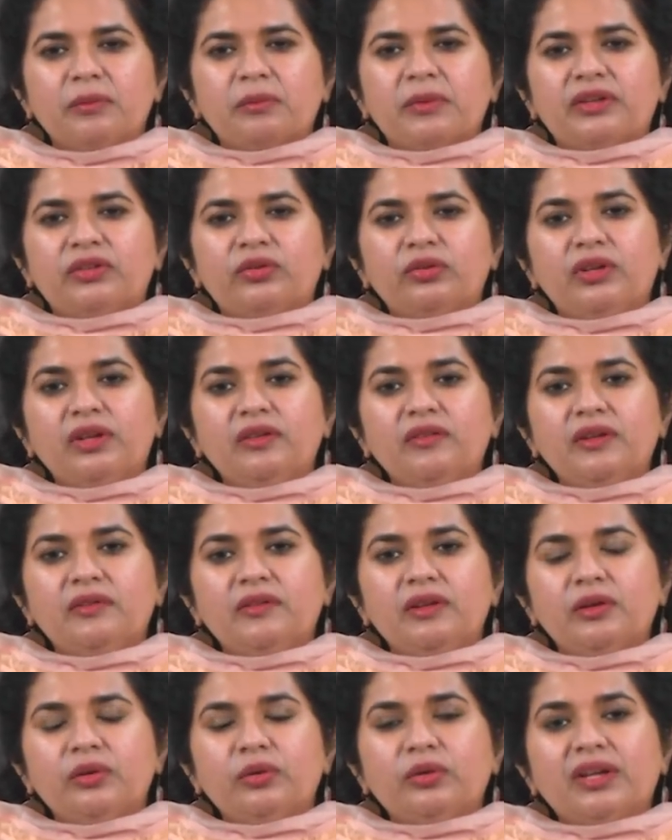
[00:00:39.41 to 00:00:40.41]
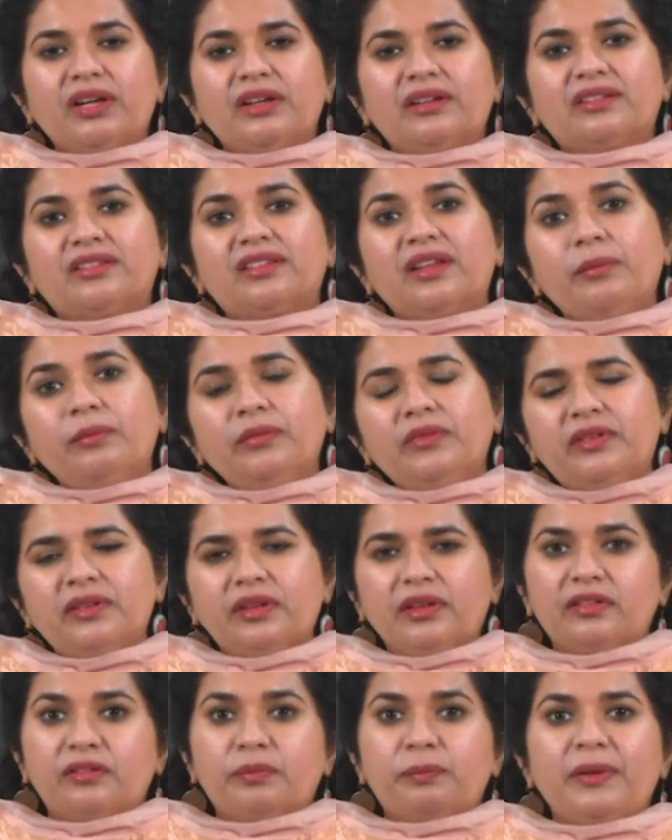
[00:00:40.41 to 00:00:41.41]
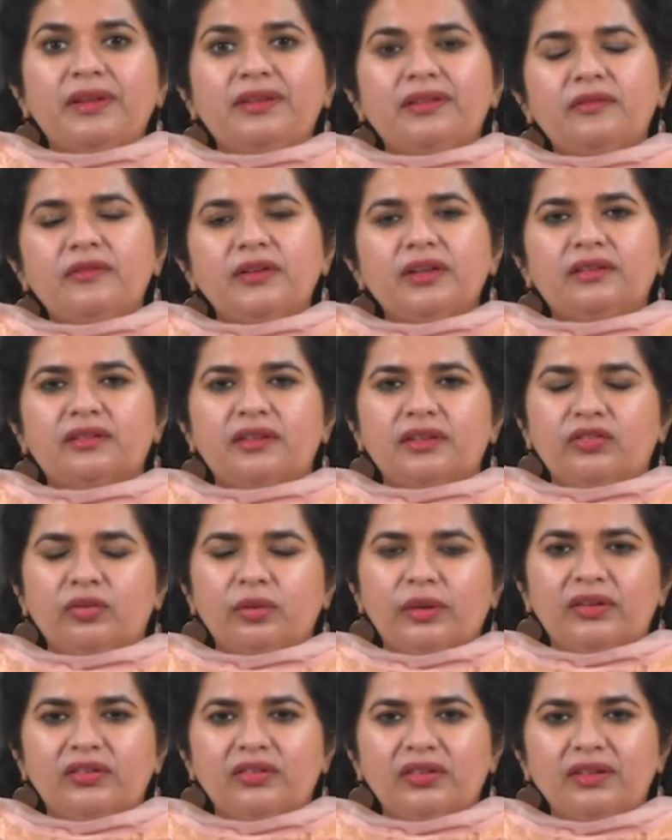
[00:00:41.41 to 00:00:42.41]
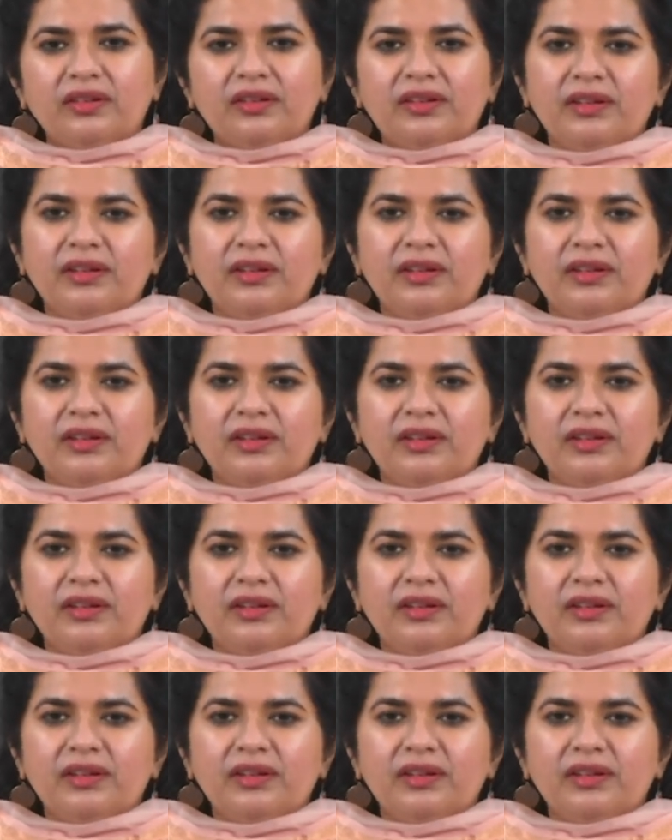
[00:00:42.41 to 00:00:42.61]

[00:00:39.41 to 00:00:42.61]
but today we will look at some specific situations